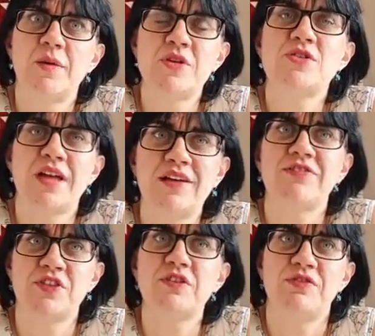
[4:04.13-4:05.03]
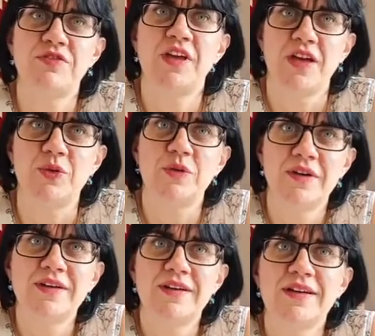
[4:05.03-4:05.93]
I mean, you'd have to, have, you
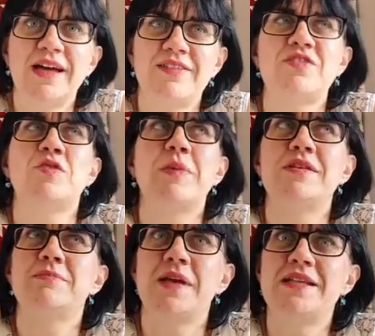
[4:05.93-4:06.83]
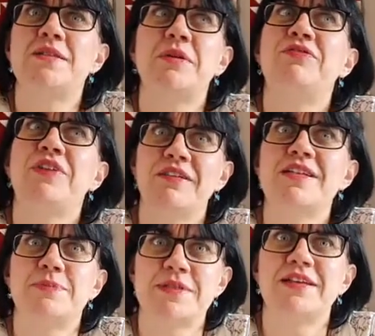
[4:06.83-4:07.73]
know, have to have been made something
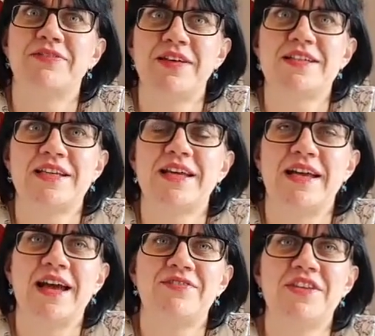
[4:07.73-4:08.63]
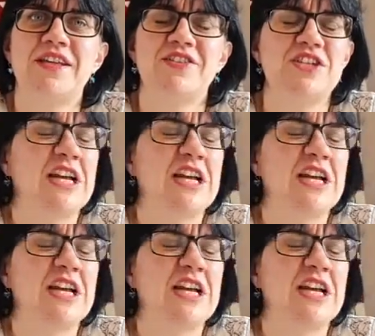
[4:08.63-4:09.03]
very specific to have the